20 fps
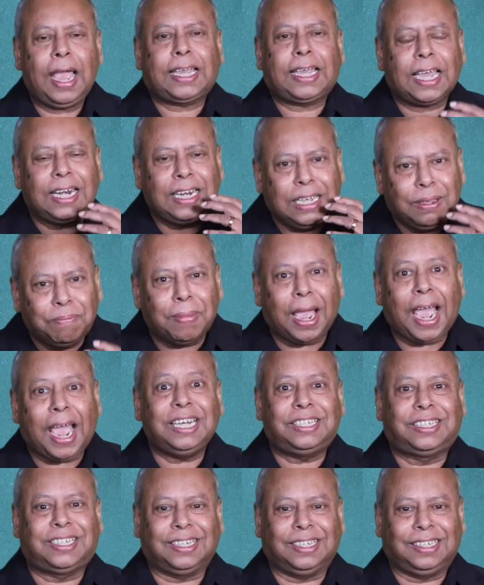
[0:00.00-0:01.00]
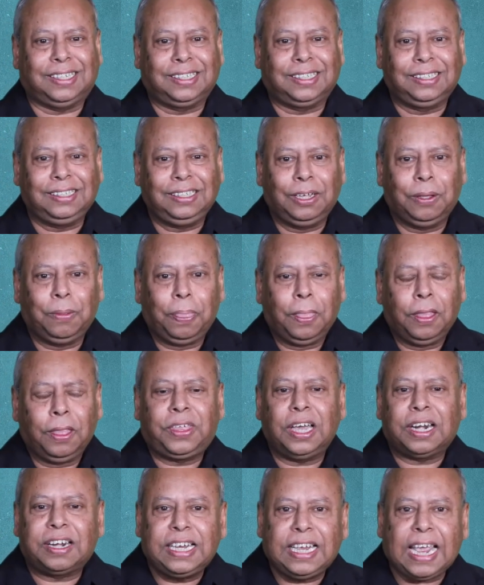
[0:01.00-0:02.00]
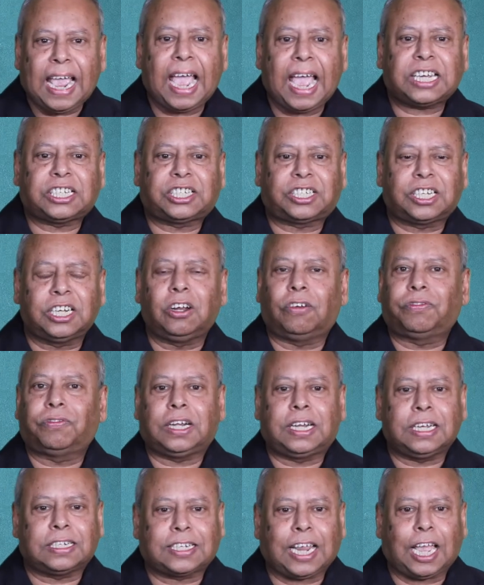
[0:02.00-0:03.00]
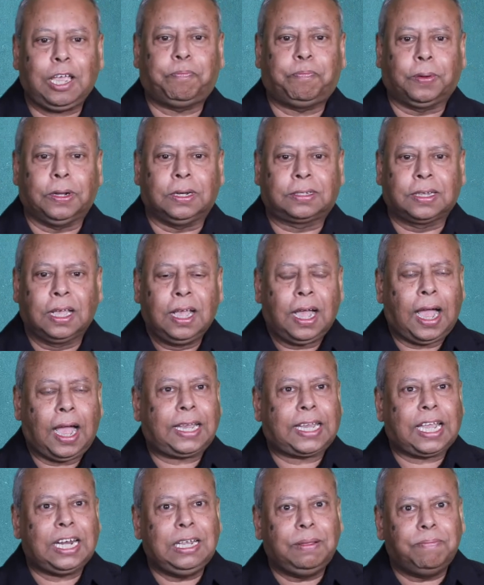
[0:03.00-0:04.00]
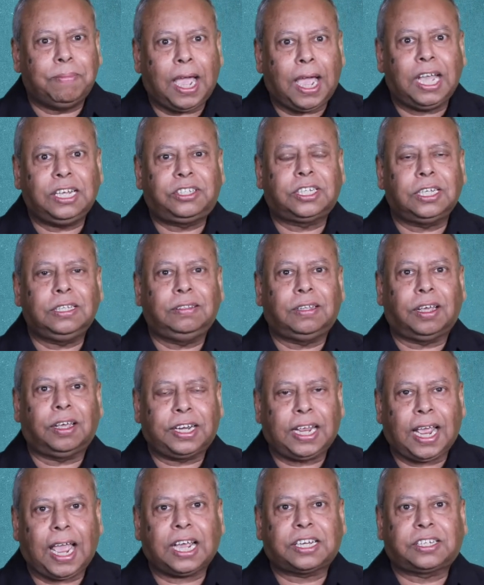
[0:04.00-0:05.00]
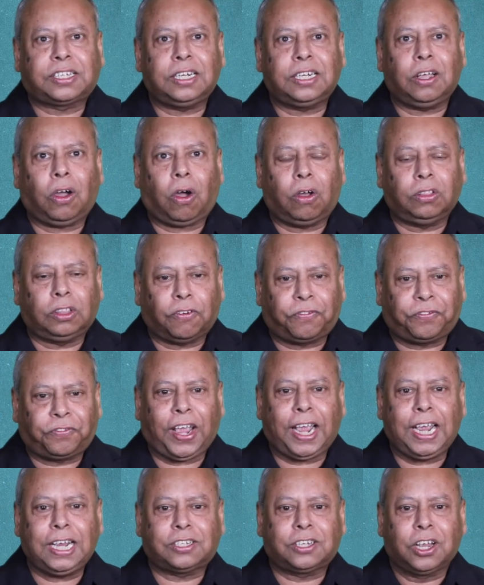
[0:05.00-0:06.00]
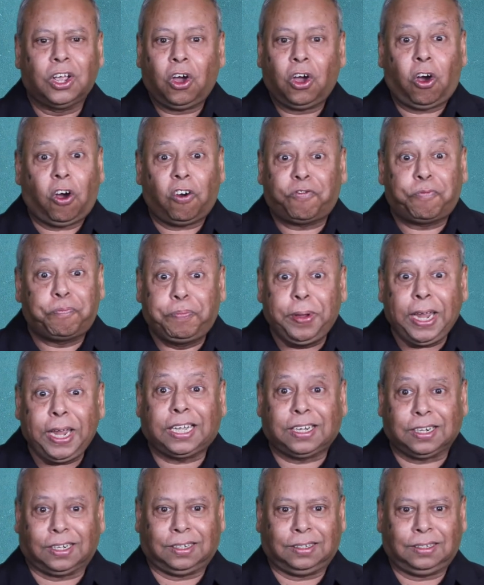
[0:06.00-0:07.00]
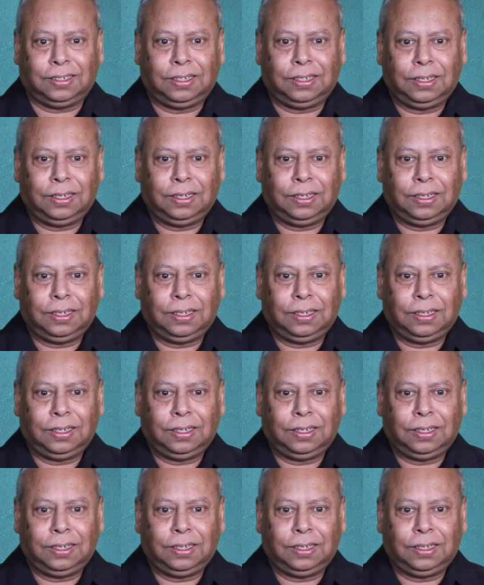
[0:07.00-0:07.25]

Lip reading: I can imagine the reaction of the disciples. I can imagine the reaction on the face of Peter.